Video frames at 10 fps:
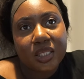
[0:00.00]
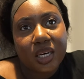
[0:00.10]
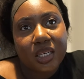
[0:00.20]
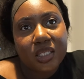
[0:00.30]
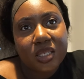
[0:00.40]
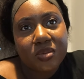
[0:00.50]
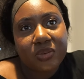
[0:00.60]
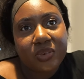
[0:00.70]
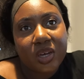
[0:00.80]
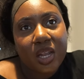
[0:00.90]
I just be
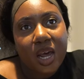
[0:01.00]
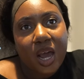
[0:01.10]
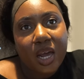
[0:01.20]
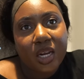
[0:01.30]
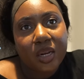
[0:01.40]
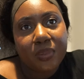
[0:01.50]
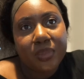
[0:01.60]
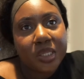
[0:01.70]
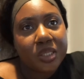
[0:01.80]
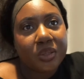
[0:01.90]
feeling like I need a
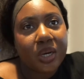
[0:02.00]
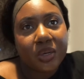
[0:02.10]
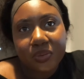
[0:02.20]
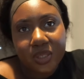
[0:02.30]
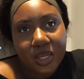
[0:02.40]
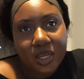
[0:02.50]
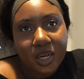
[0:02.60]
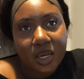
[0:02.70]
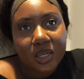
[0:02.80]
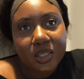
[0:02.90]
mental health day.
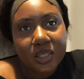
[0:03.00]
Like